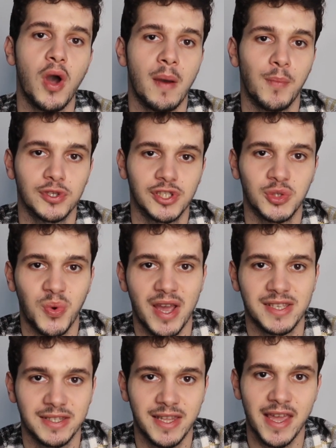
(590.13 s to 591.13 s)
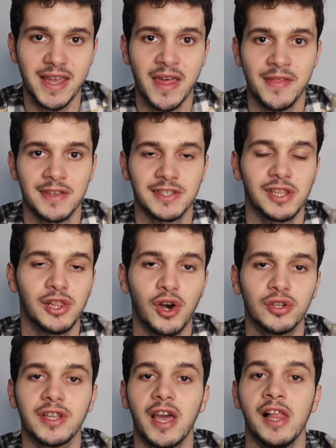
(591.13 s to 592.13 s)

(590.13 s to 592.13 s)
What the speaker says: I post it twice a day, and there's a lot